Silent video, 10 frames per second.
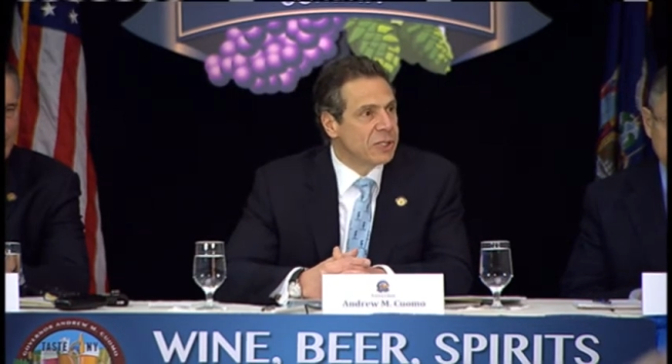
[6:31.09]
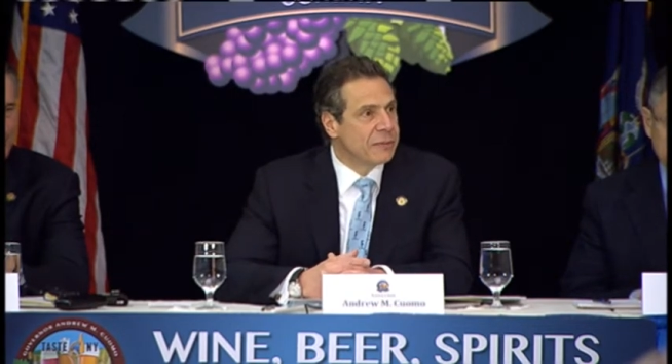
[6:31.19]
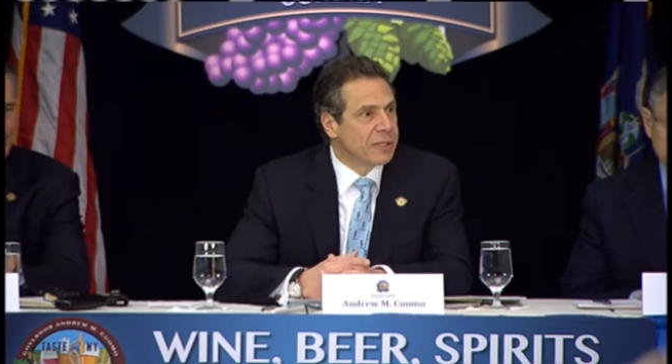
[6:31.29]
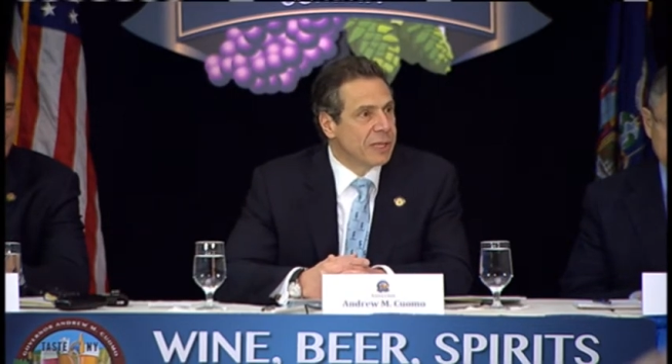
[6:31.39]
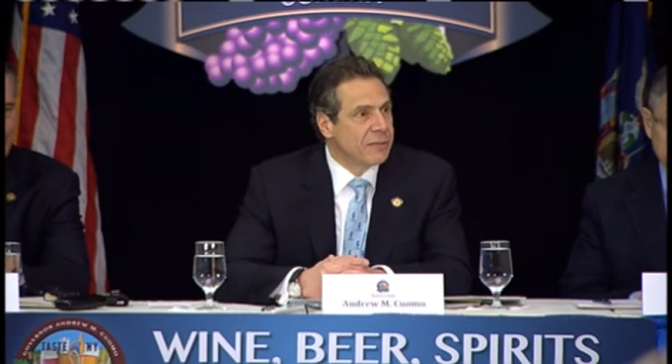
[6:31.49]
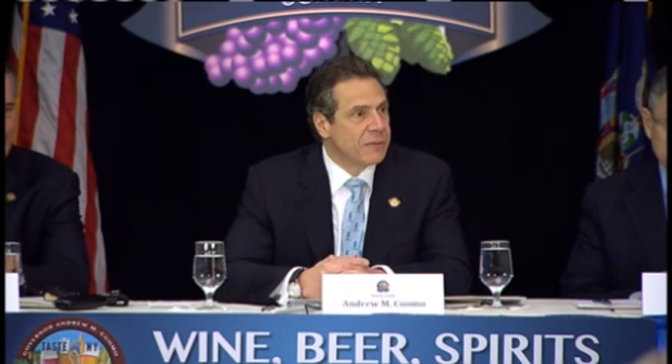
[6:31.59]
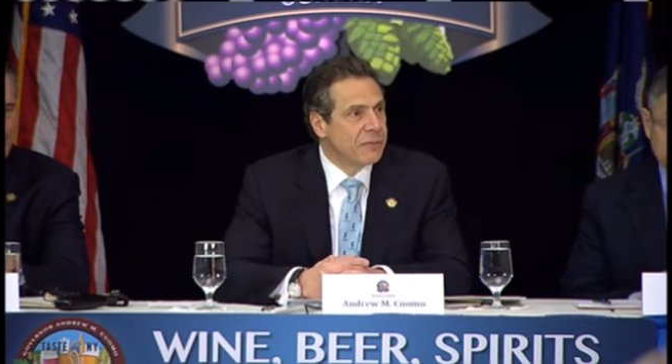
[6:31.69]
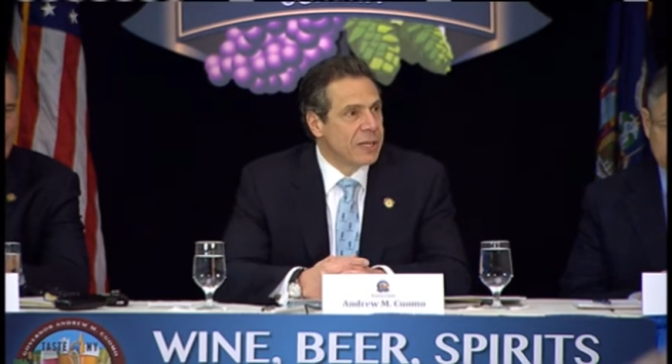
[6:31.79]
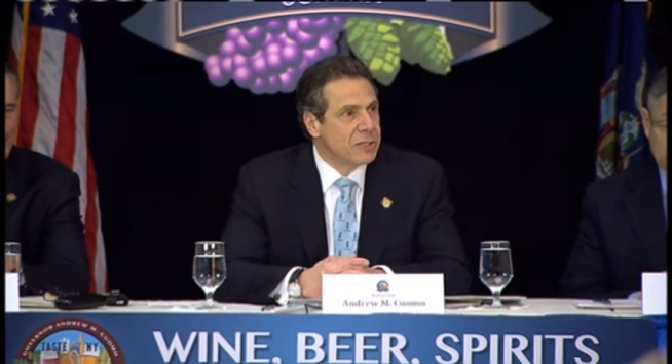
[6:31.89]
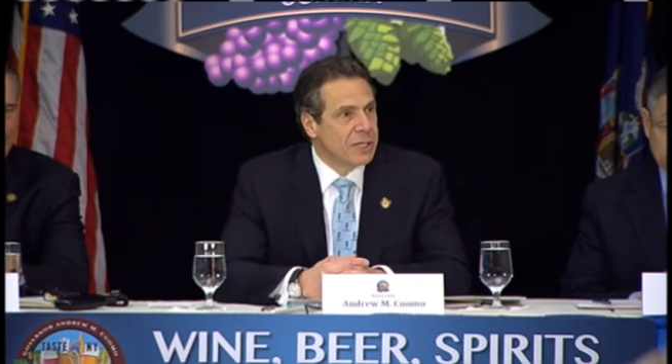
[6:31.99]
you have to give it a
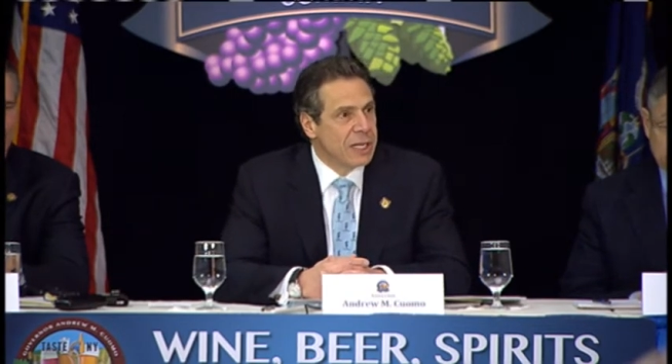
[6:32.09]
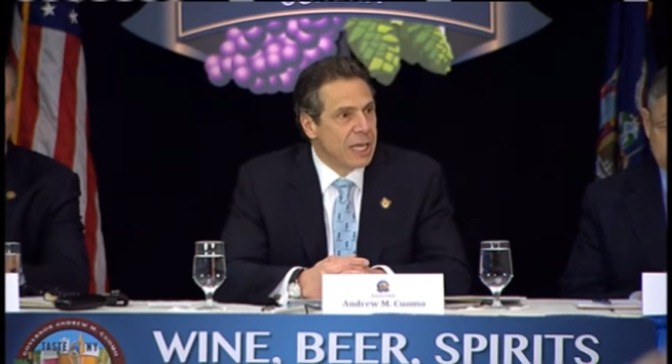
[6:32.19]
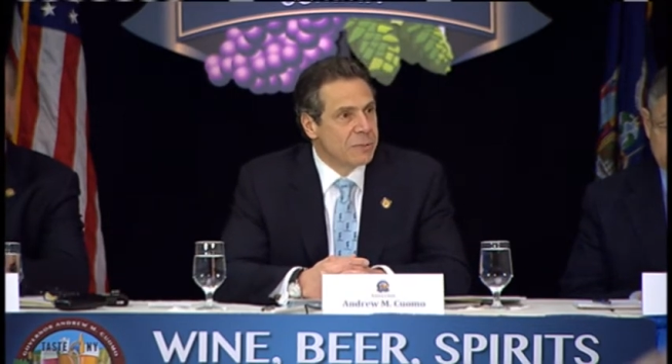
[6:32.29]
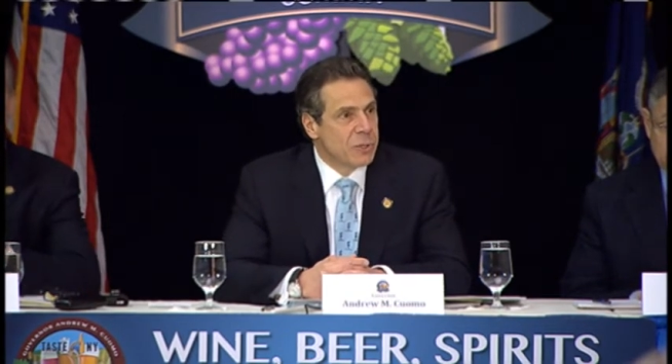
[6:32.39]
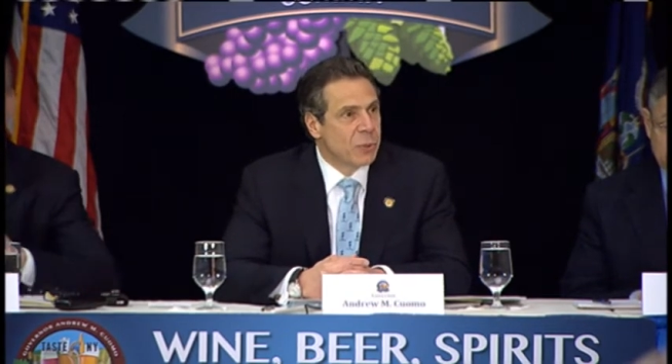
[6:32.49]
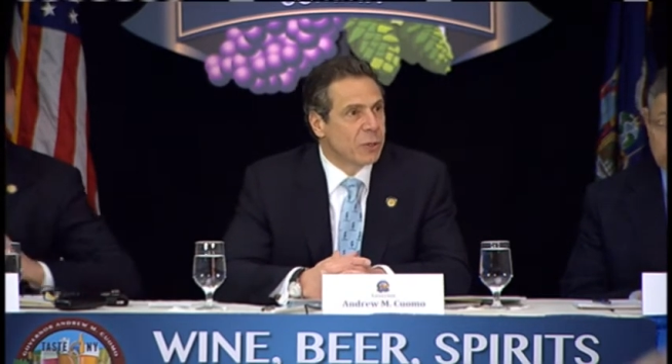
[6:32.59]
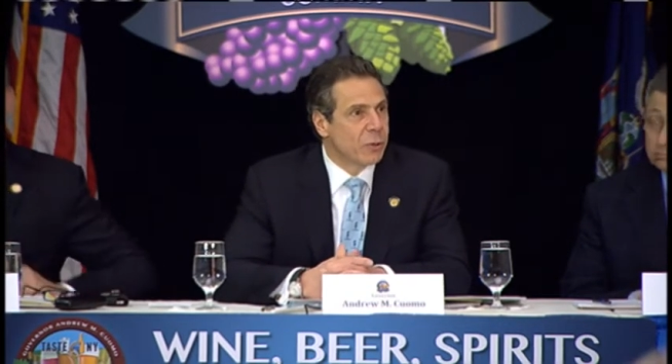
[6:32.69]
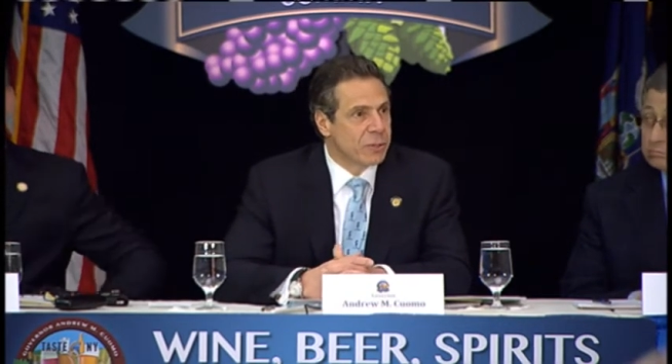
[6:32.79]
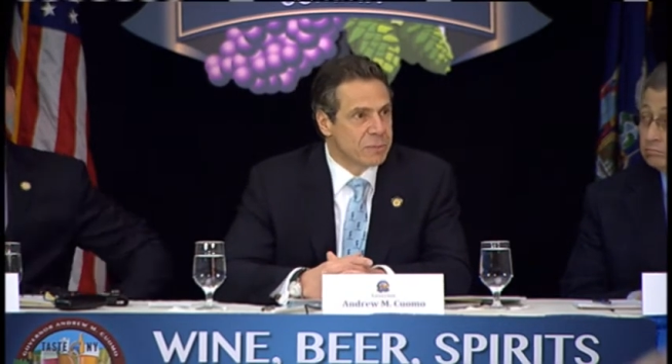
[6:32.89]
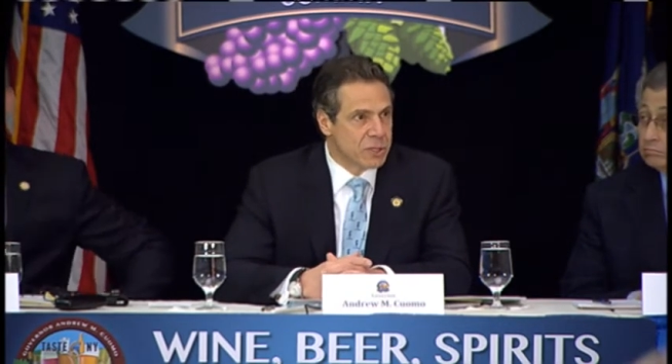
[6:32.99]
fancy name, so we
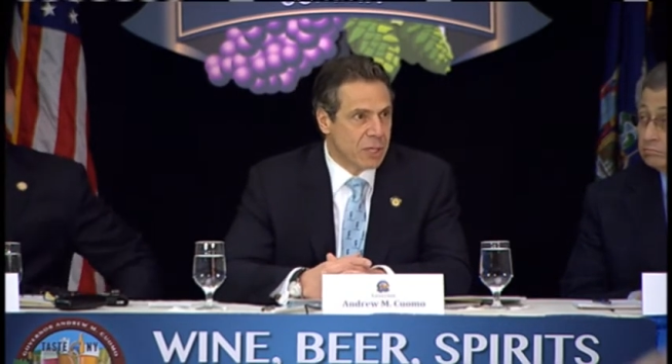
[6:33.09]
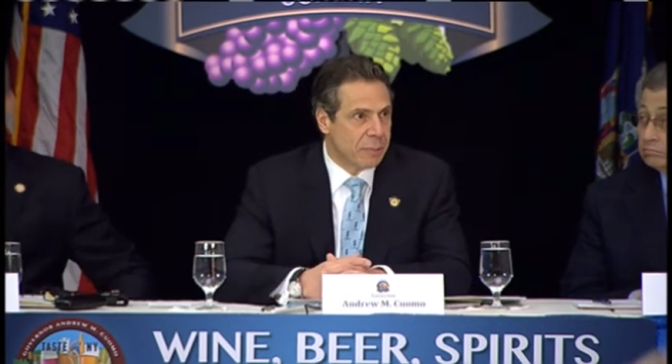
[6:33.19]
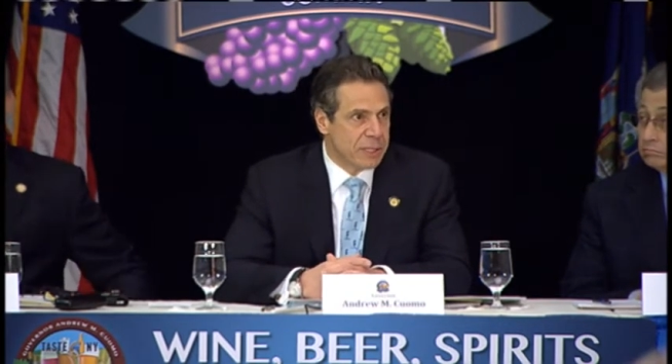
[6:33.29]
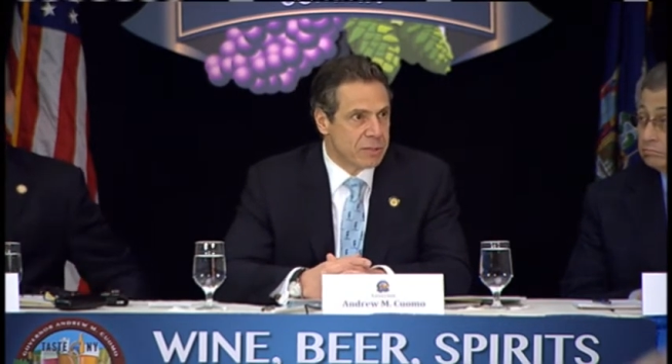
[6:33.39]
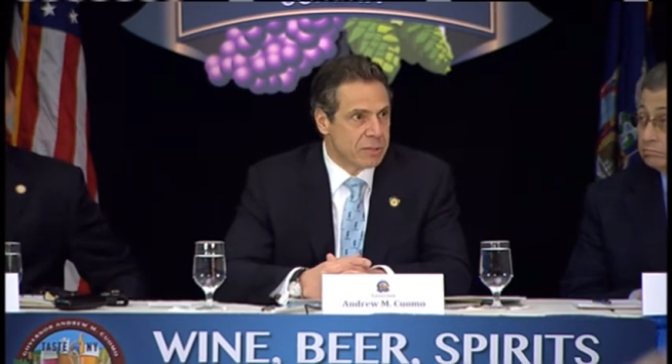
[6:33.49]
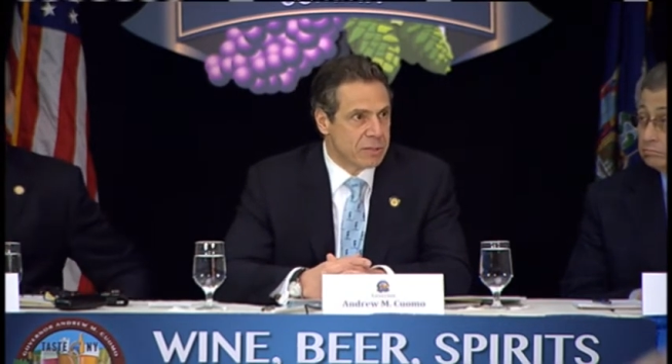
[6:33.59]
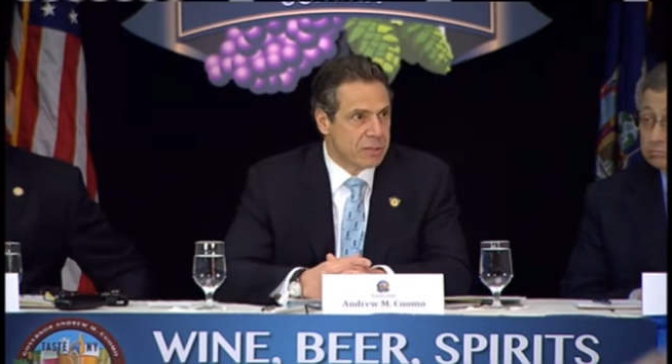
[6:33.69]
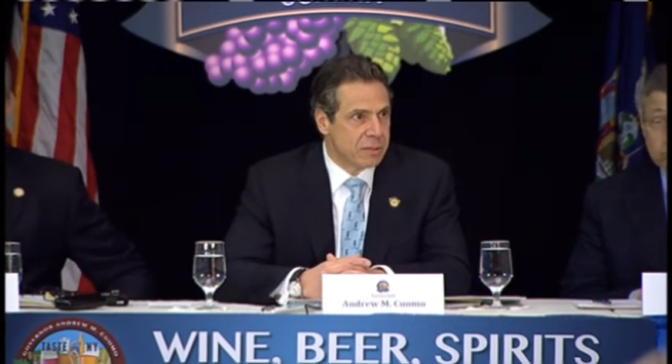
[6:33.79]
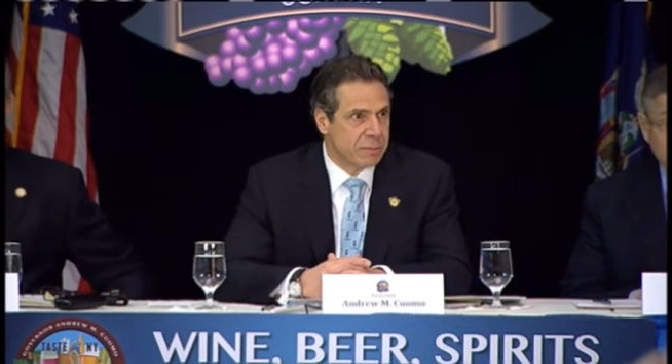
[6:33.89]
call them summits.